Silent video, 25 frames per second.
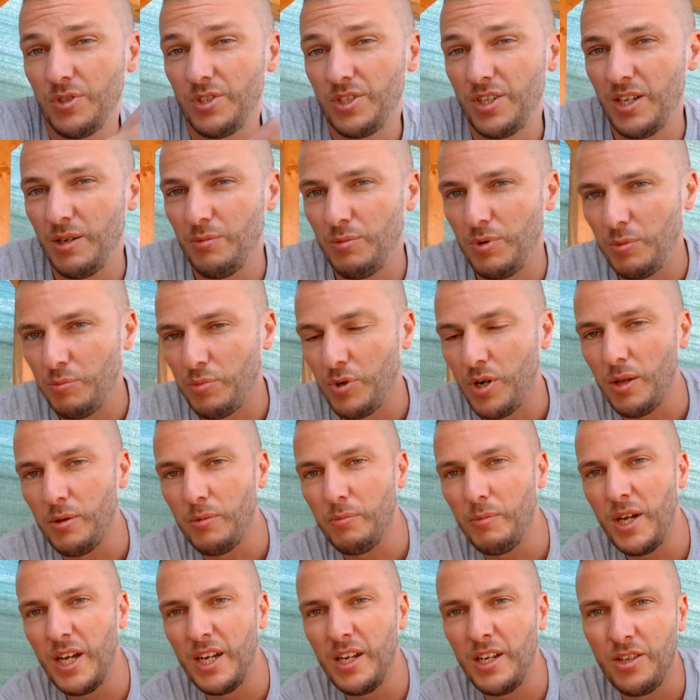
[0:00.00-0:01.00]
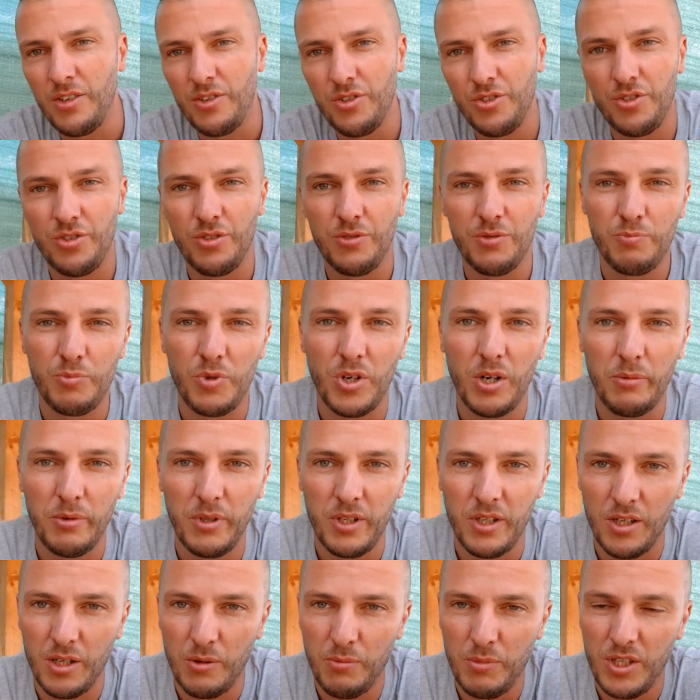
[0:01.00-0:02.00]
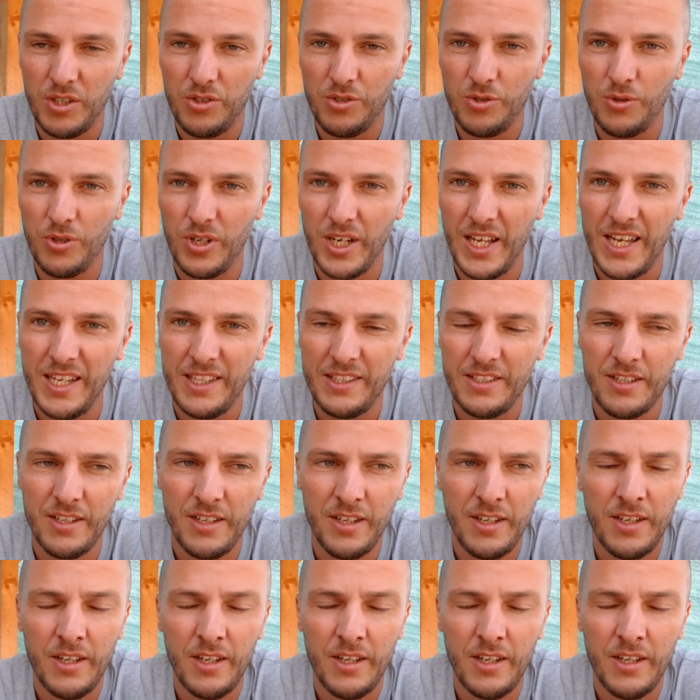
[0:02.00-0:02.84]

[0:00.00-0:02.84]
can be problematic because you're probably going to be too late.